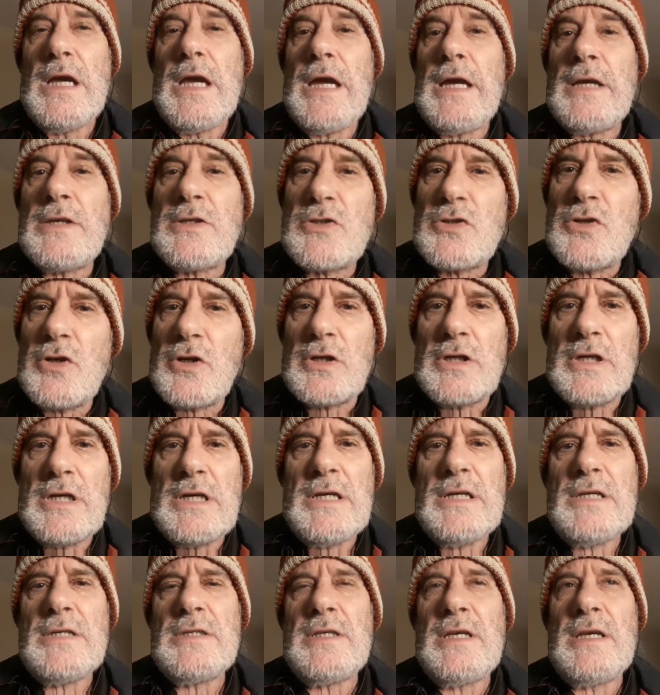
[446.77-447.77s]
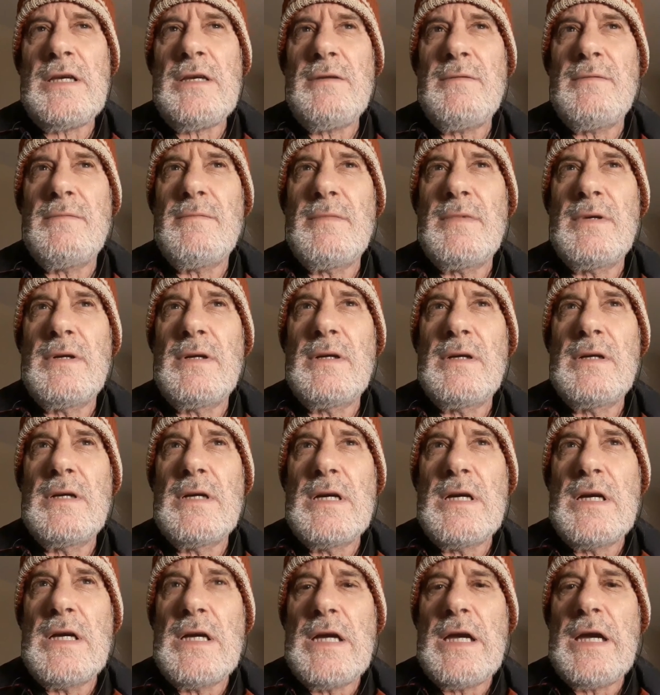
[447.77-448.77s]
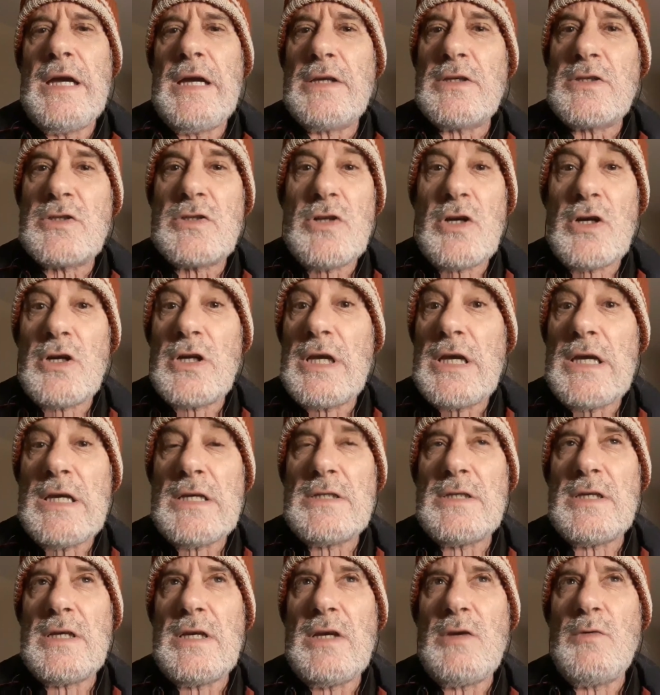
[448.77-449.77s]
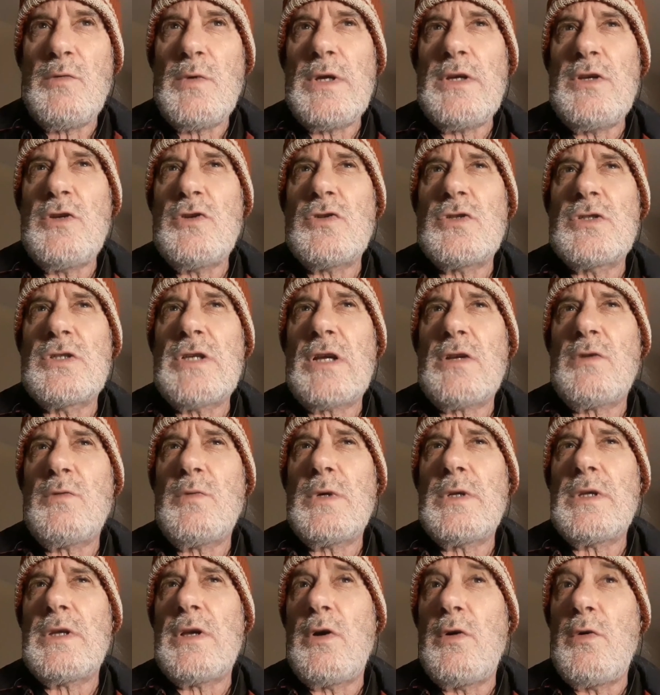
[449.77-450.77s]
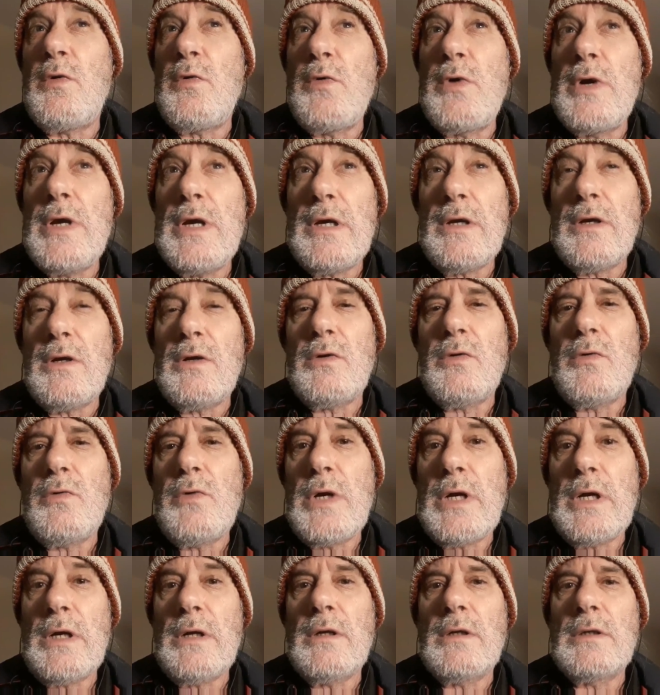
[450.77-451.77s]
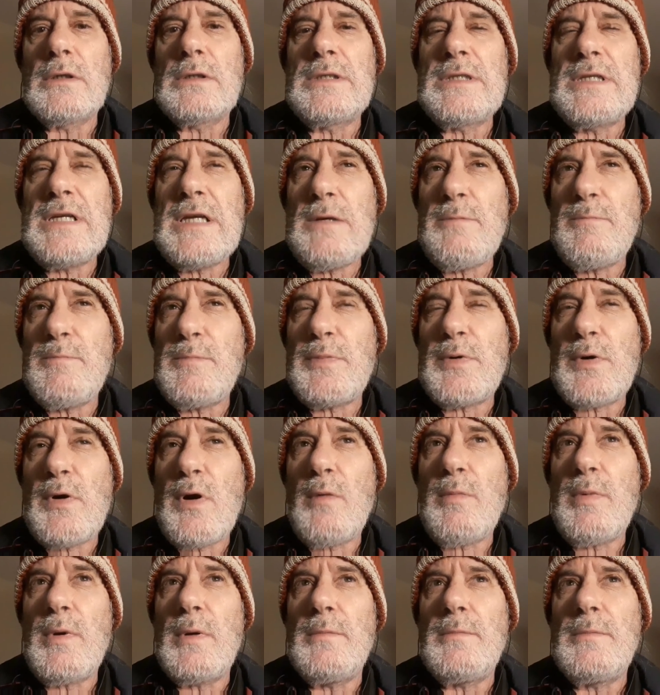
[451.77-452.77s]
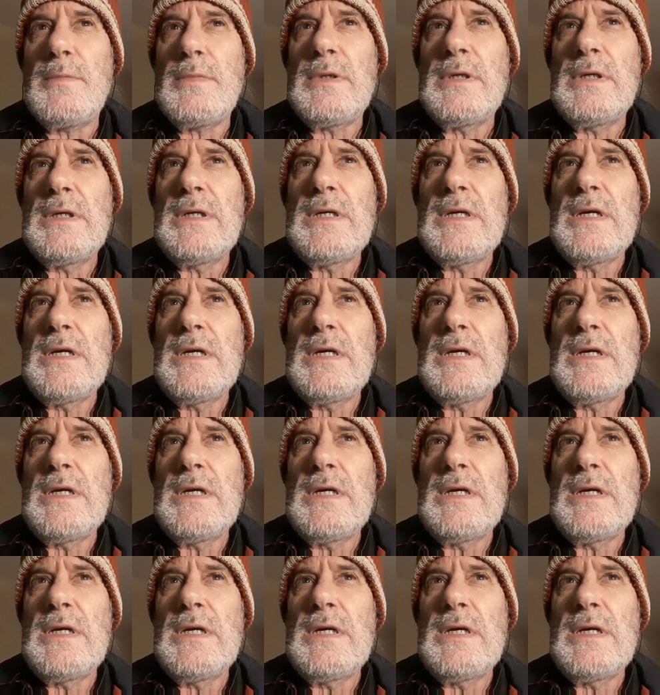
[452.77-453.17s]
It's not easy. It's not easy when you sit with a real deep problem,